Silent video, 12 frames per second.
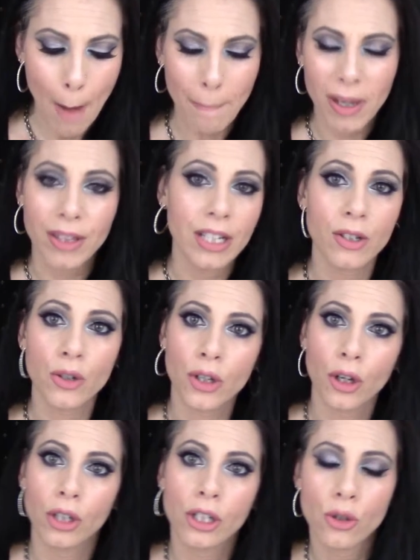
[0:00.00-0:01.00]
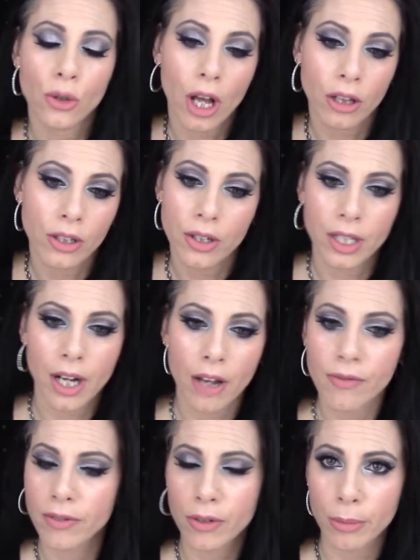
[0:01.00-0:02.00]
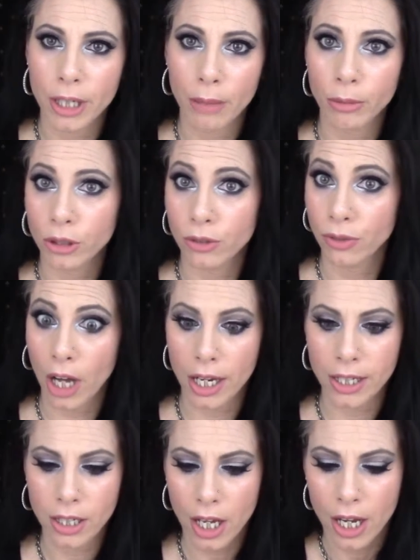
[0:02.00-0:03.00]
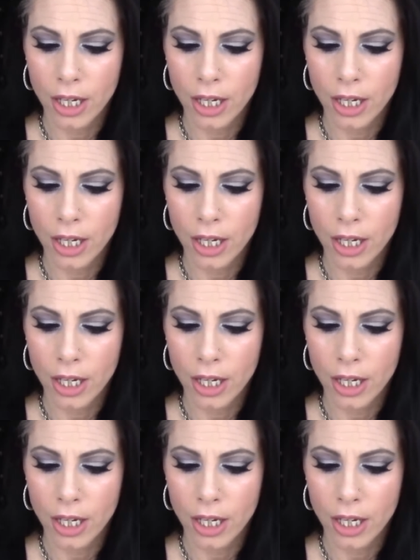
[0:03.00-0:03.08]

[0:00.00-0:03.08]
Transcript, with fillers: but these are the only two colors that I've ever been able to find.